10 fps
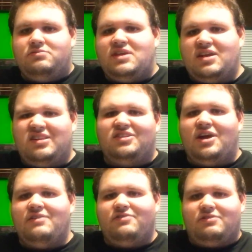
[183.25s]
Taking the
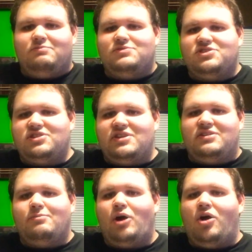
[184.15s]
knife and slitting
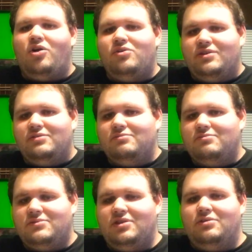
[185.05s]
the ball and,
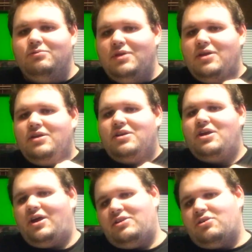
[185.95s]

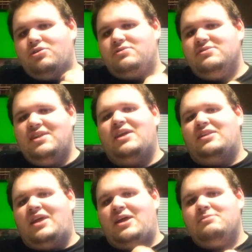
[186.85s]
cutting their
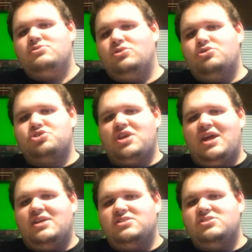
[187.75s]
nicknames on their
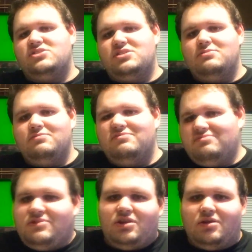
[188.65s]
chests.
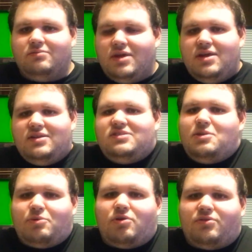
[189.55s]

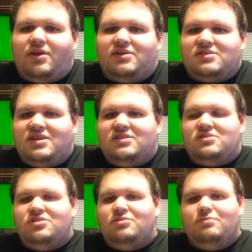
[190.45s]
Typical things kids
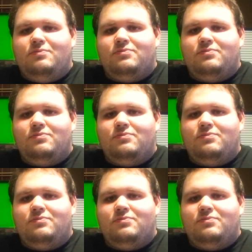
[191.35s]
do.